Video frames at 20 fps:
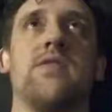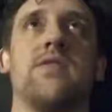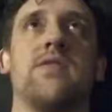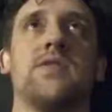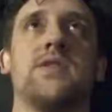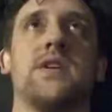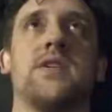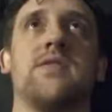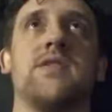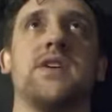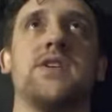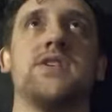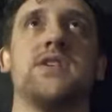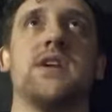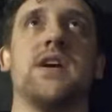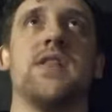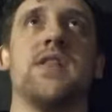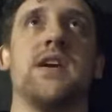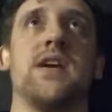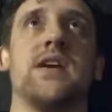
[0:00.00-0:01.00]
for salvation.
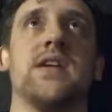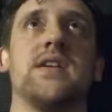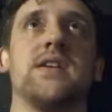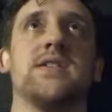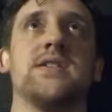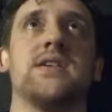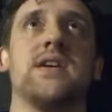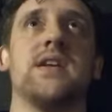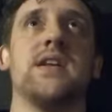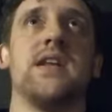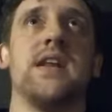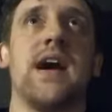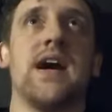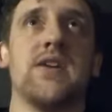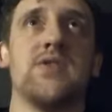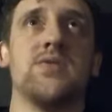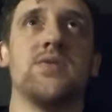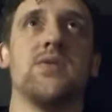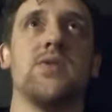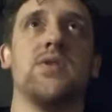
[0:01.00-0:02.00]
I think it is a
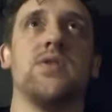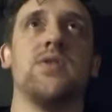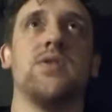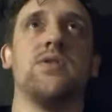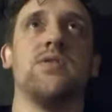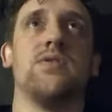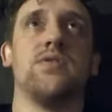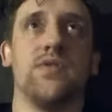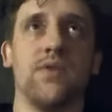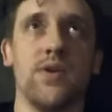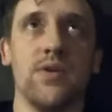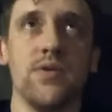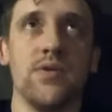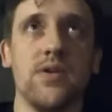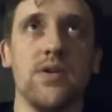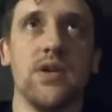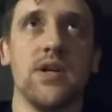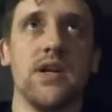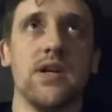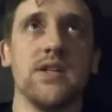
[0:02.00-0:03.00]
natural fruit.
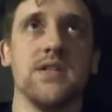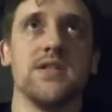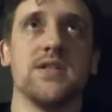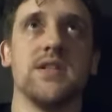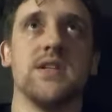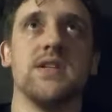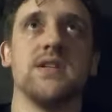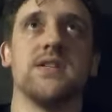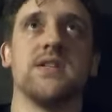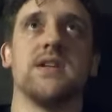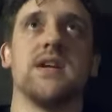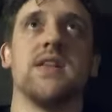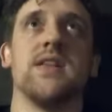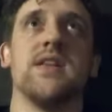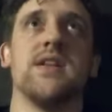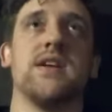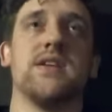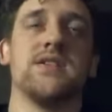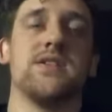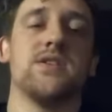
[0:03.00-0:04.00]
It is it is like
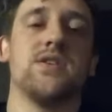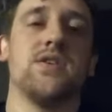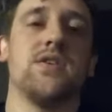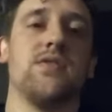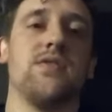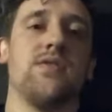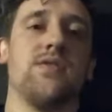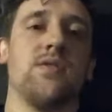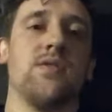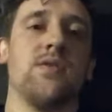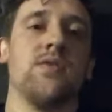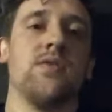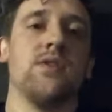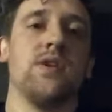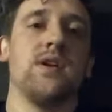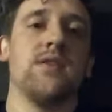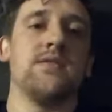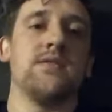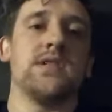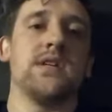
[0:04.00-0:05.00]
the necessary fruit
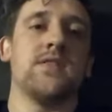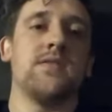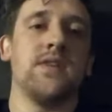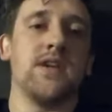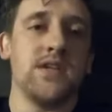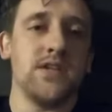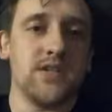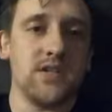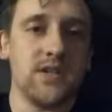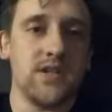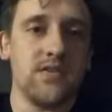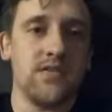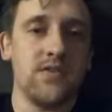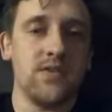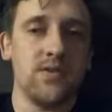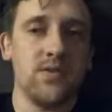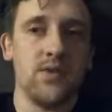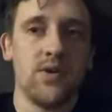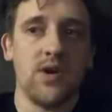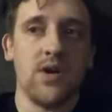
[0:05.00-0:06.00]
of salvation. If
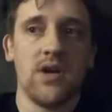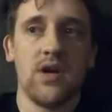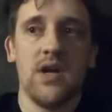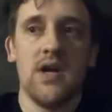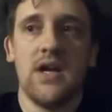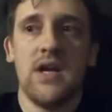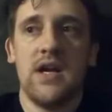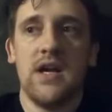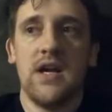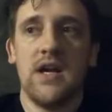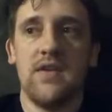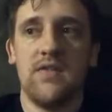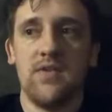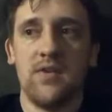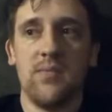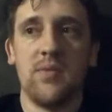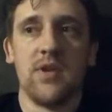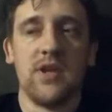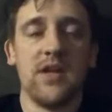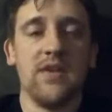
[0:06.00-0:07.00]
you are if
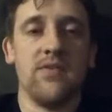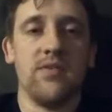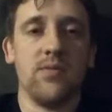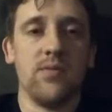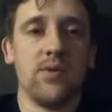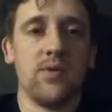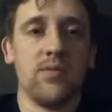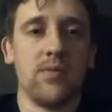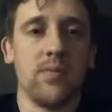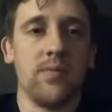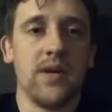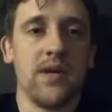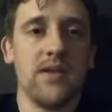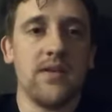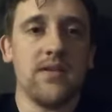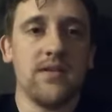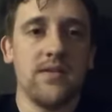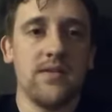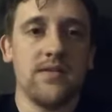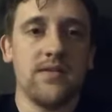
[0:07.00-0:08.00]
you believe you will
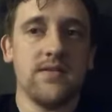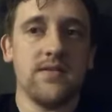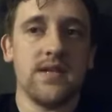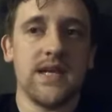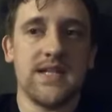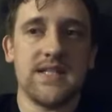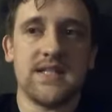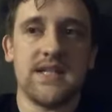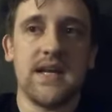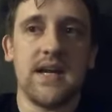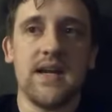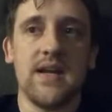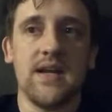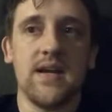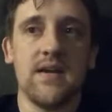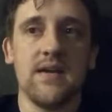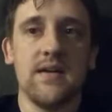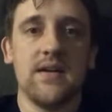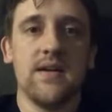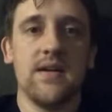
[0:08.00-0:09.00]
repent. That's the idea.